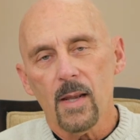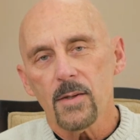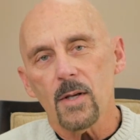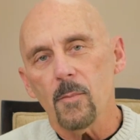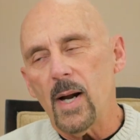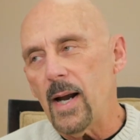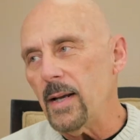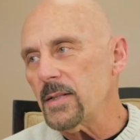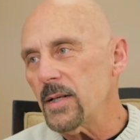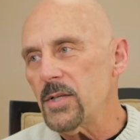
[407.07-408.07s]
So my
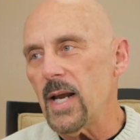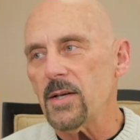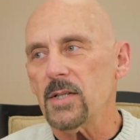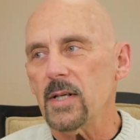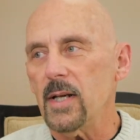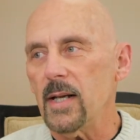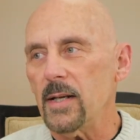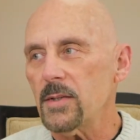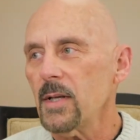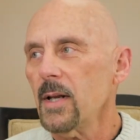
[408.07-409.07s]
suggestion
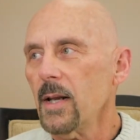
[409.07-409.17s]
is